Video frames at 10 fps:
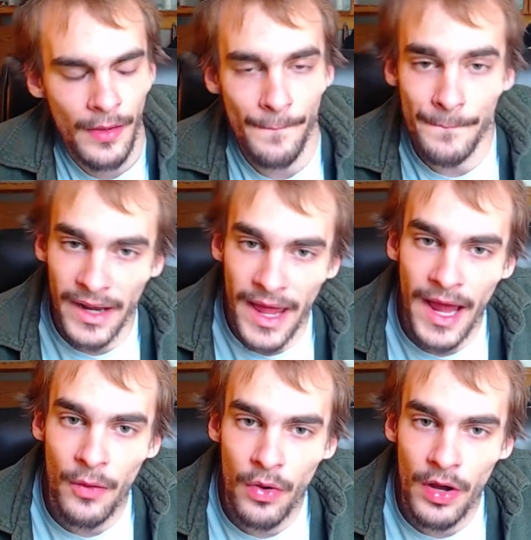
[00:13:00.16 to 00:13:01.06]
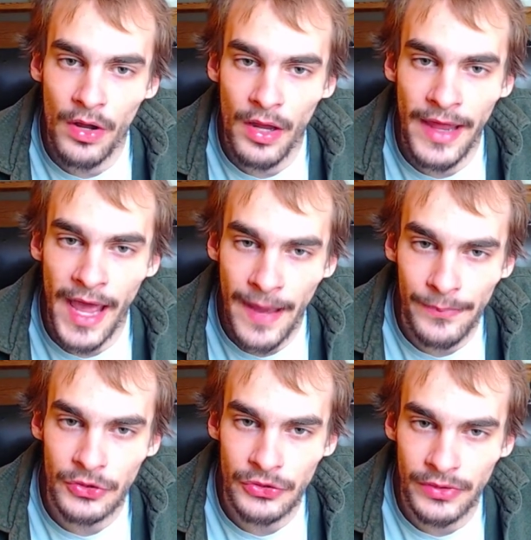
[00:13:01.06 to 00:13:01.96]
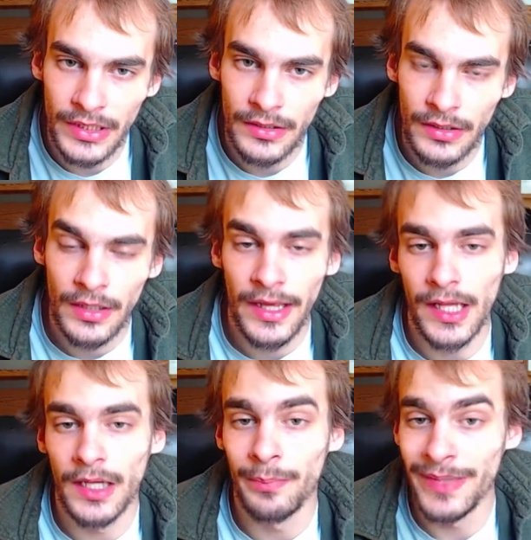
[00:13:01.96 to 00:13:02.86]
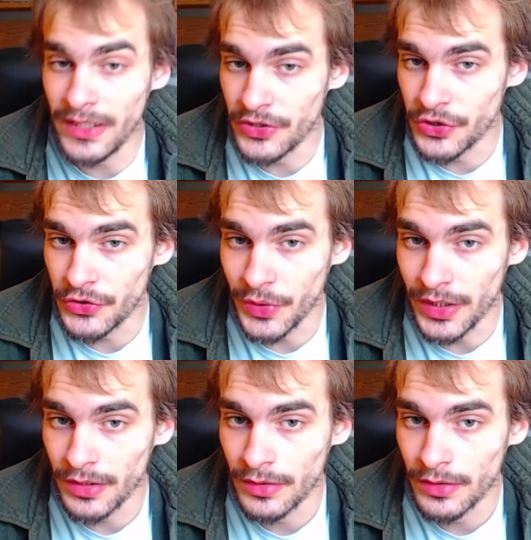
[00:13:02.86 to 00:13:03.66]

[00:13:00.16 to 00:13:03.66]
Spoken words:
But I want an apple tree and a peach tree